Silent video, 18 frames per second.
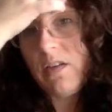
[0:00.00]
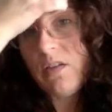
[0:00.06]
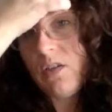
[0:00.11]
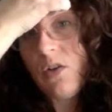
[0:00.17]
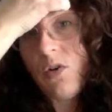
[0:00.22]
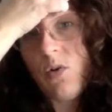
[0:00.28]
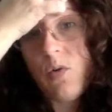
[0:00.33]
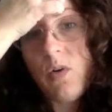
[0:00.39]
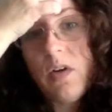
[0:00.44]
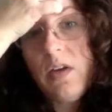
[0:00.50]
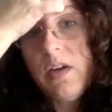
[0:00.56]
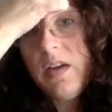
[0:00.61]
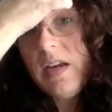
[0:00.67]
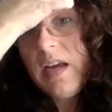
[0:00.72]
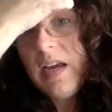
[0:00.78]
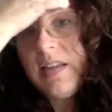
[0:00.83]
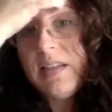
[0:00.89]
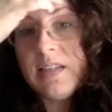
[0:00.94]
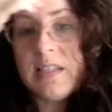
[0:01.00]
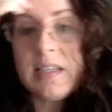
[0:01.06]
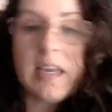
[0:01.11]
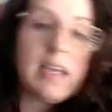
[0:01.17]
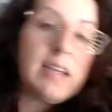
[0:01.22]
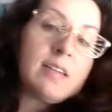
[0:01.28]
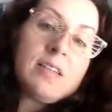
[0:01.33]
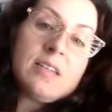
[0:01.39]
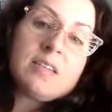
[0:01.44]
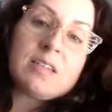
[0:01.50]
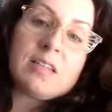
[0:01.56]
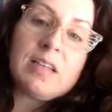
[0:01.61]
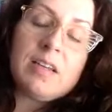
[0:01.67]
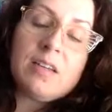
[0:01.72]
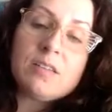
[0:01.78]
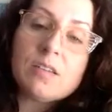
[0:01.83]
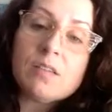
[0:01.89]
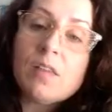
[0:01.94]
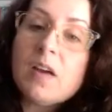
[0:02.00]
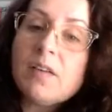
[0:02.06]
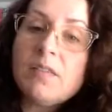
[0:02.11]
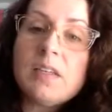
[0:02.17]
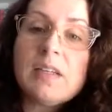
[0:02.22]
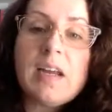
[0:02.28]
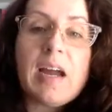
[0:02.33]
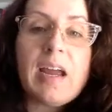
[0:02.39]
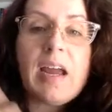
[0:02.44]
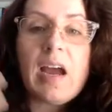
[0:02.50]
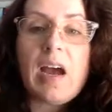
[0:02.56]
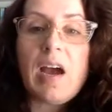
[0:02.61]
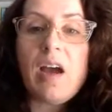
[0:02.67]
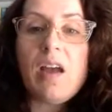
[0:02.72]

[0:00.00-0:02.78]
So in the Scandalous Ladies of London, I have